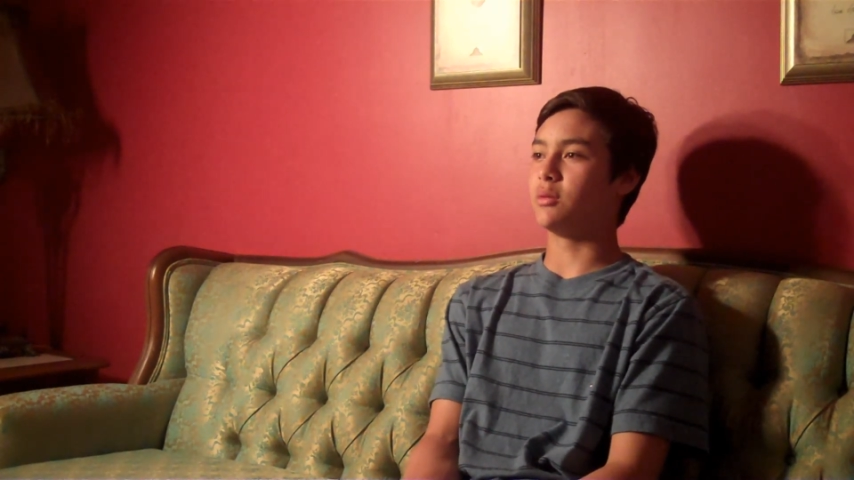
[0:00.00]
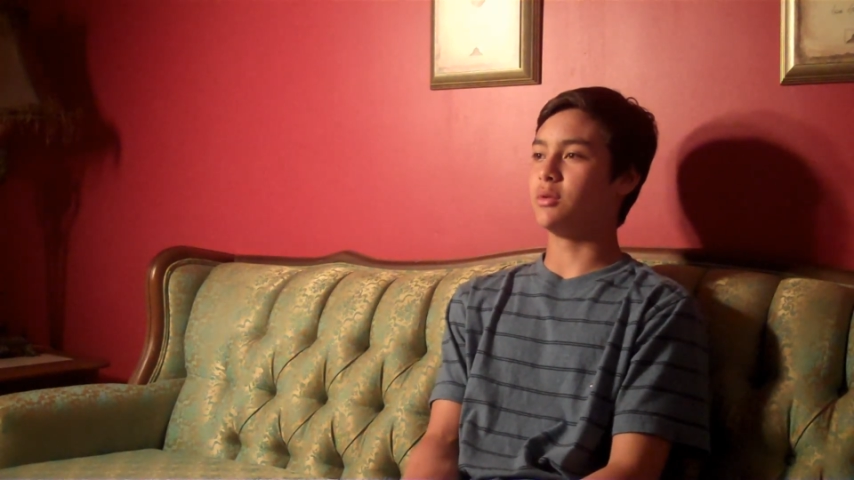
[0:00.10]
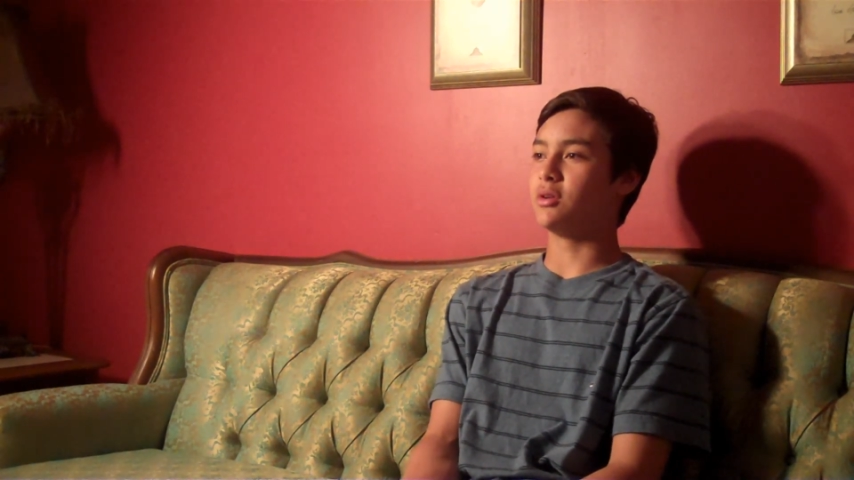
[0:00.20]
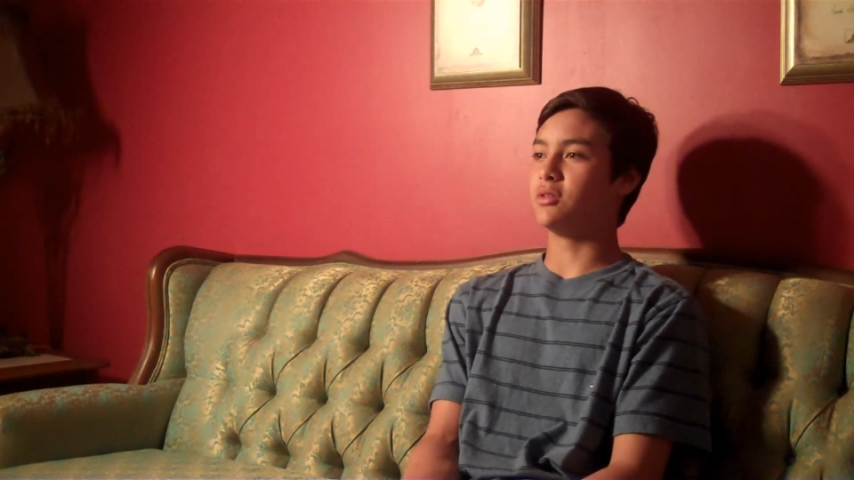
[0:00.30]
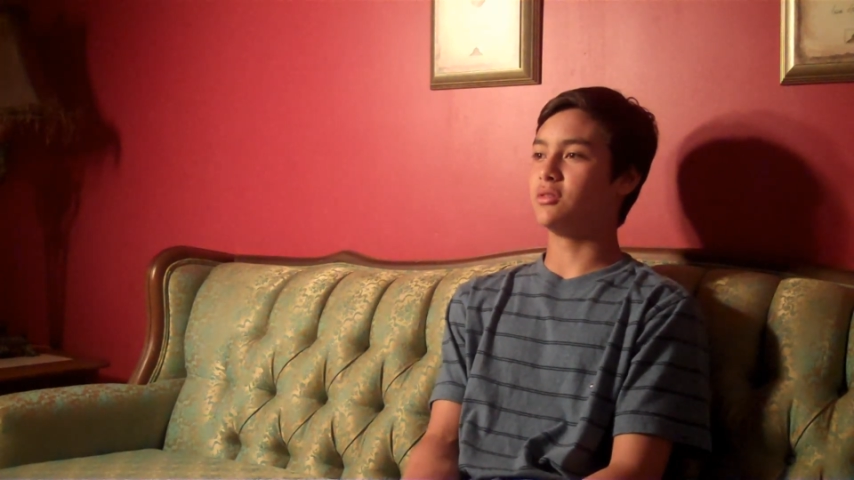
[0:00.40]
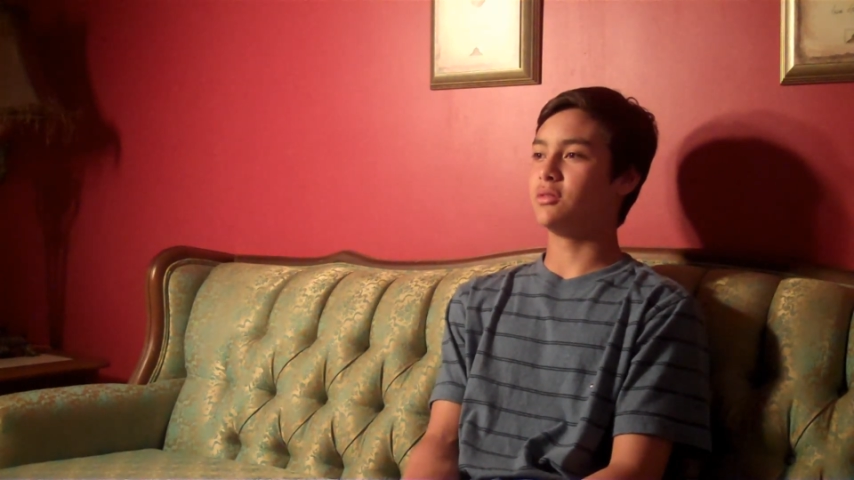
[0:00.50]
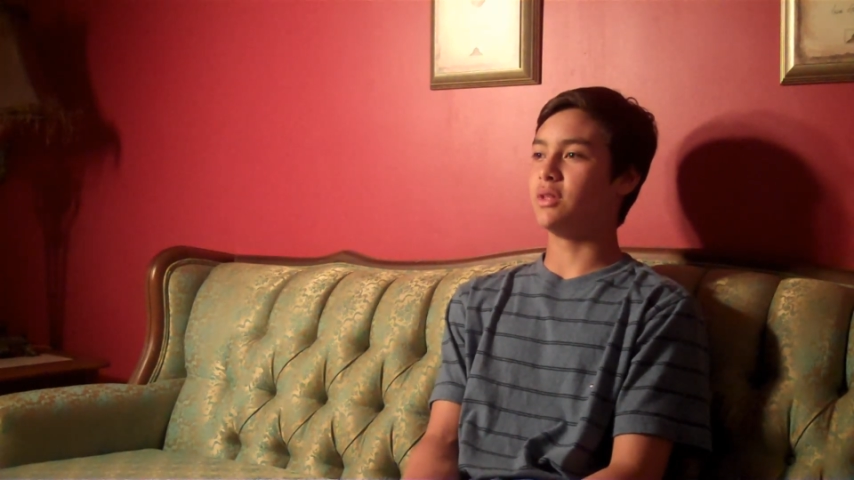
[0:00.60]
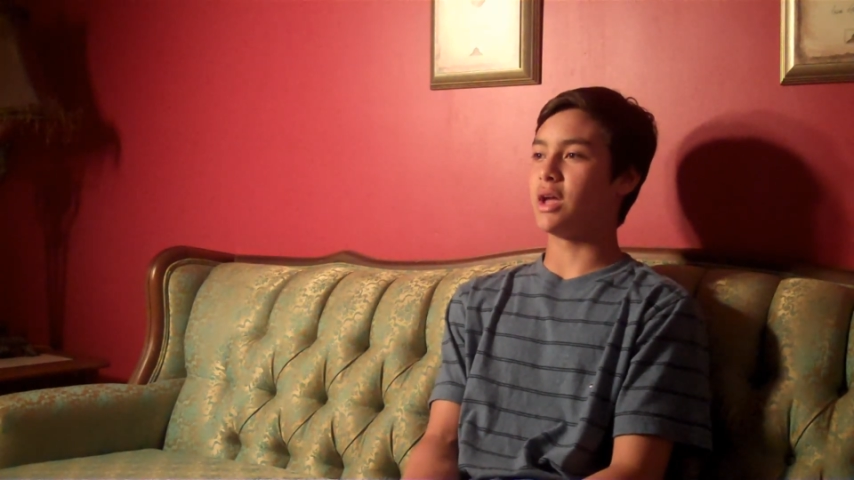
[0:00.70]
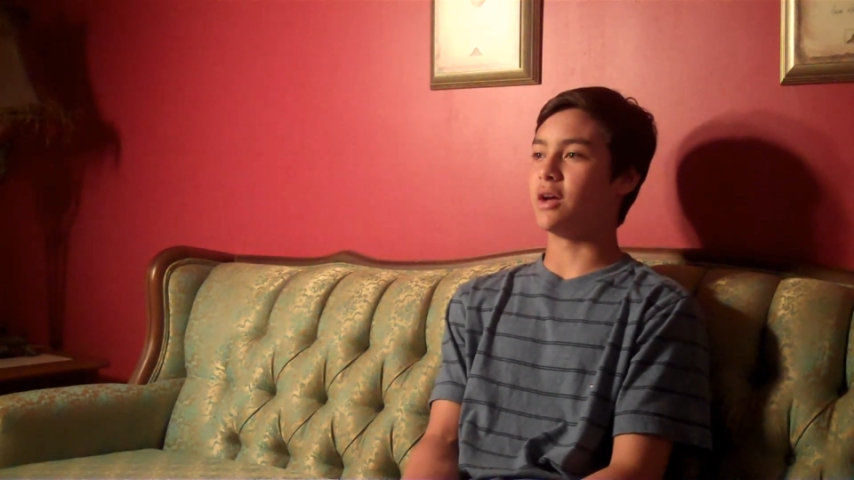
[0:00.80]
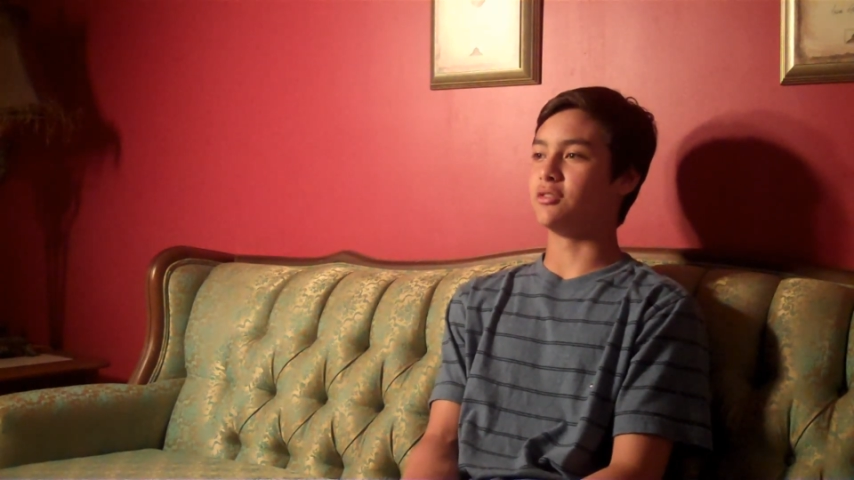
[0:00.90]
because they
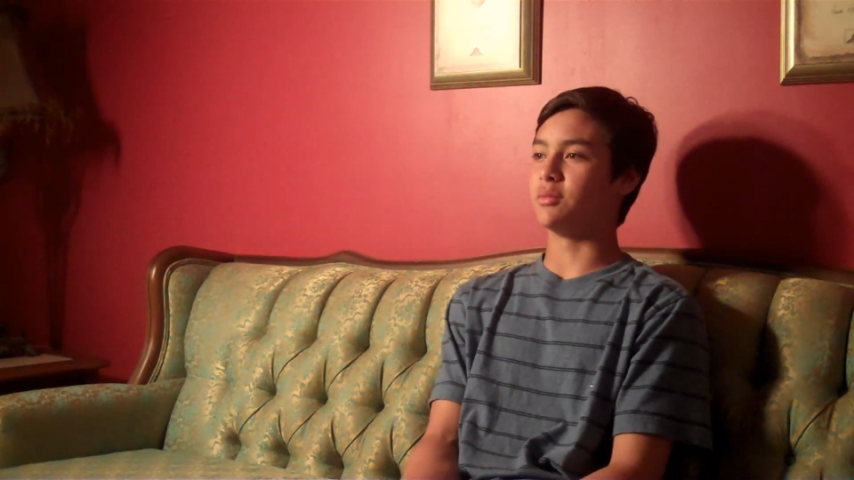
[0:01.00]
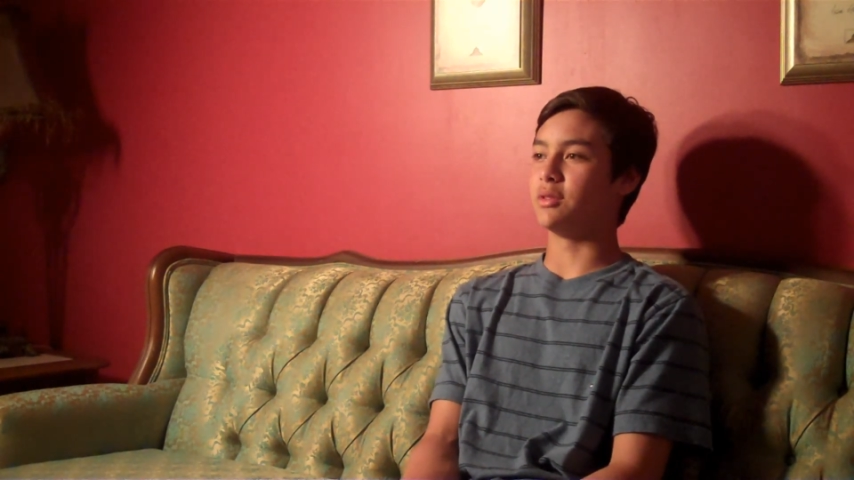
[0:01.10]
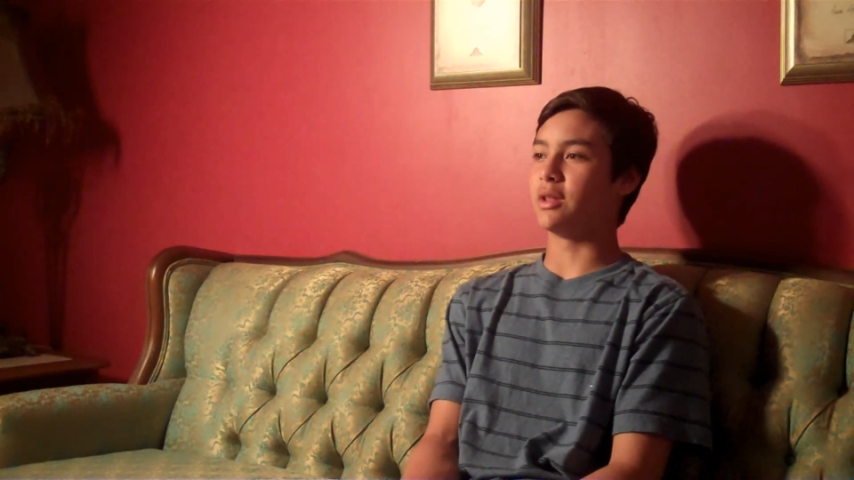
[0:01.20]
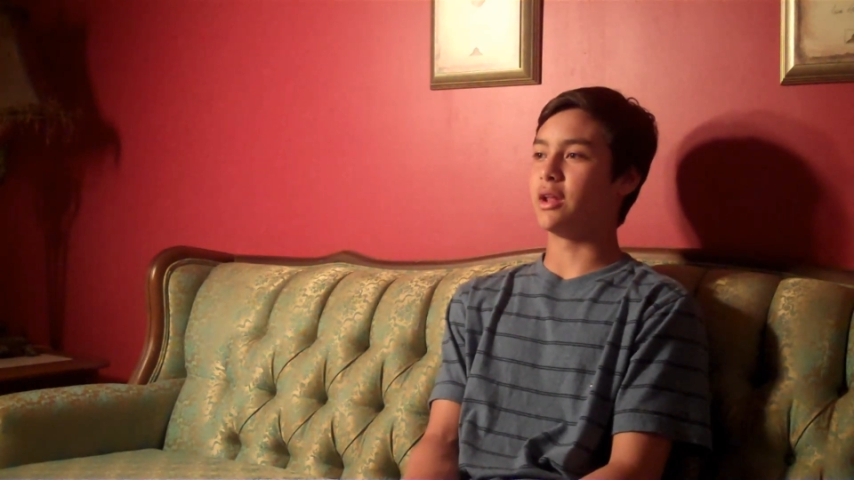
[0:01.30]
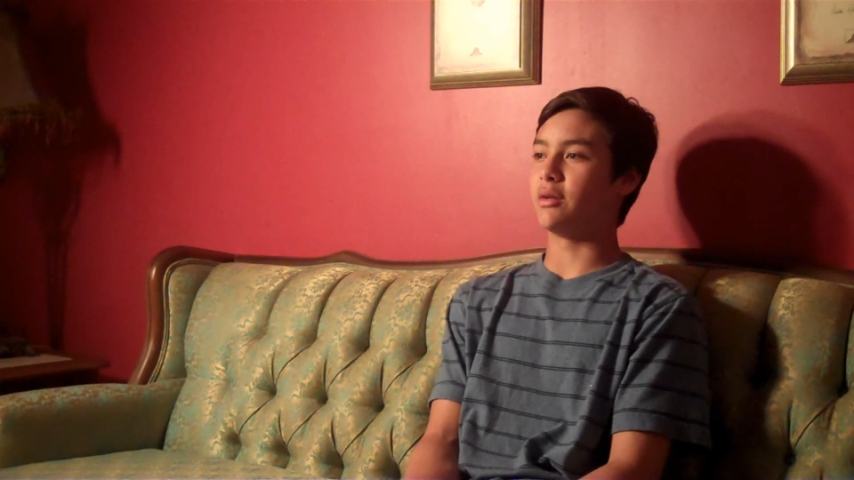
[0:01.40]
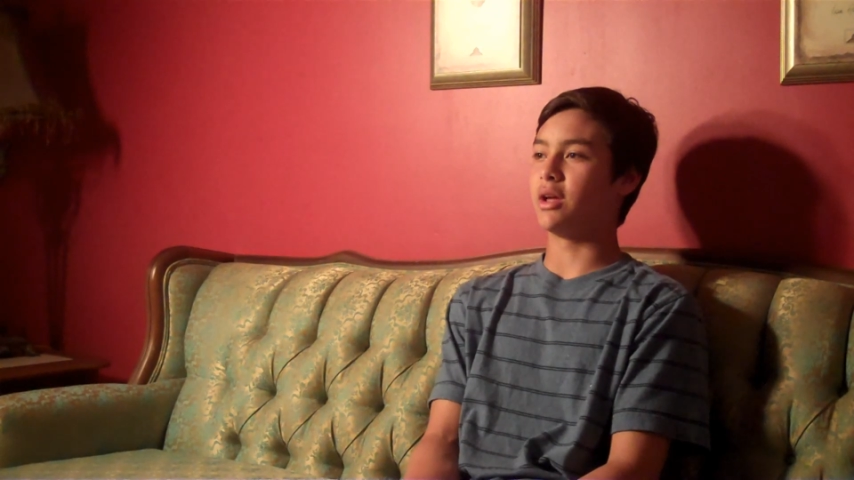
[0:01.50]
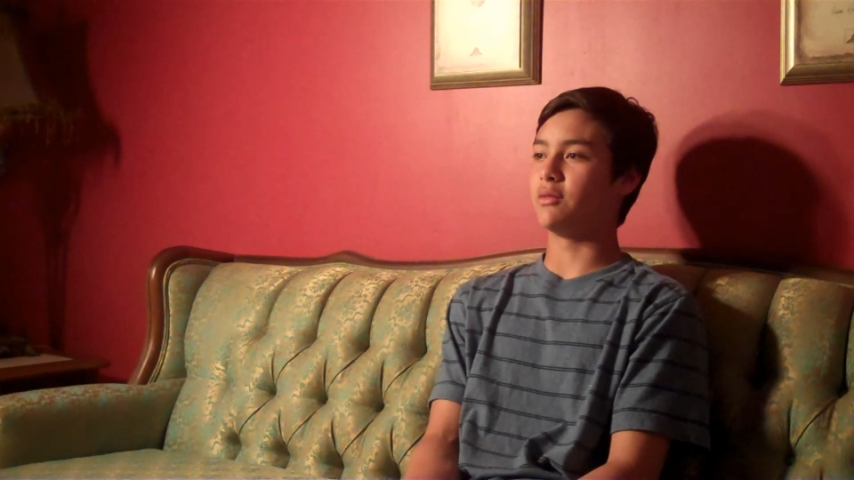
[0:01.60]
have something that I don't have,